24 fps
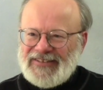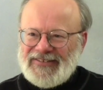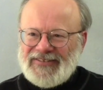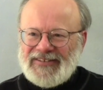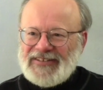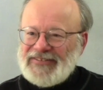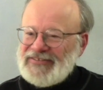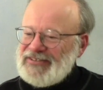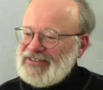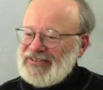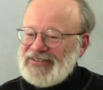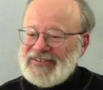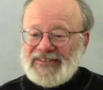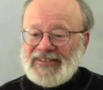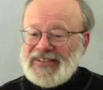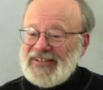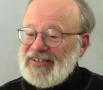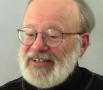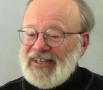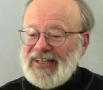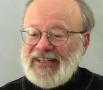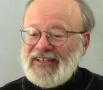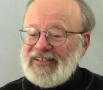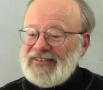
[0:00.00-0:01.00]
You want to research
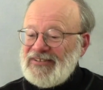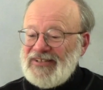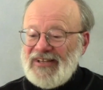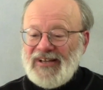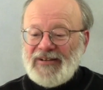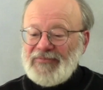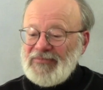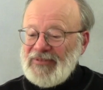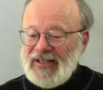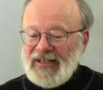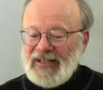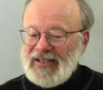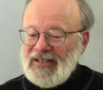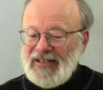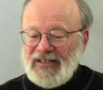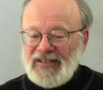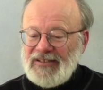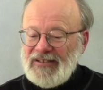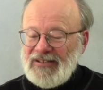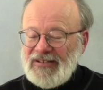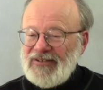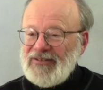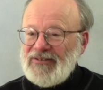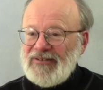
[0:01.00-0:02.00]
on your kids? No, I'm not going to
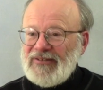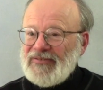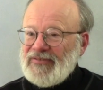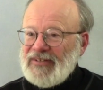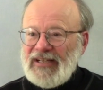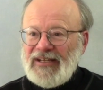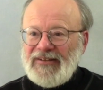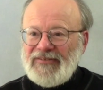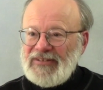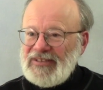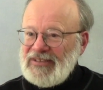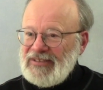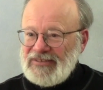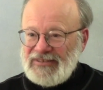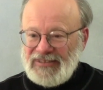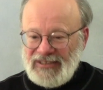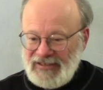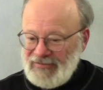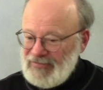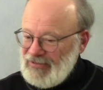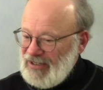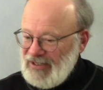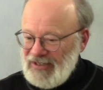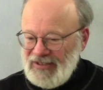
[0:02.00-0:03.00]
let you do it. If I have anything to
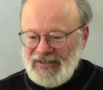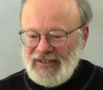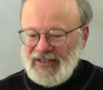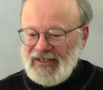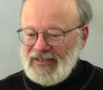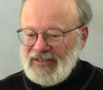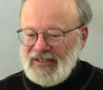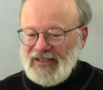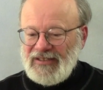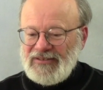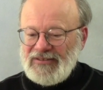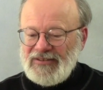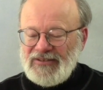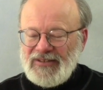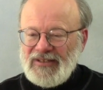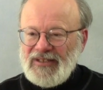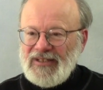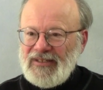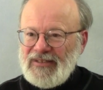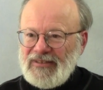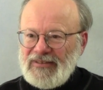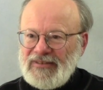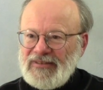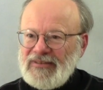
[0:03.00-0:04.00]
say about it, you're not touching
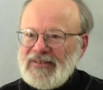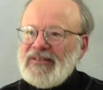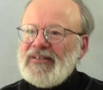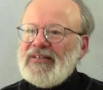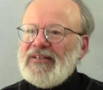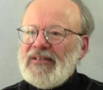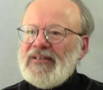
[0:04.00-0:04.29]
your kids.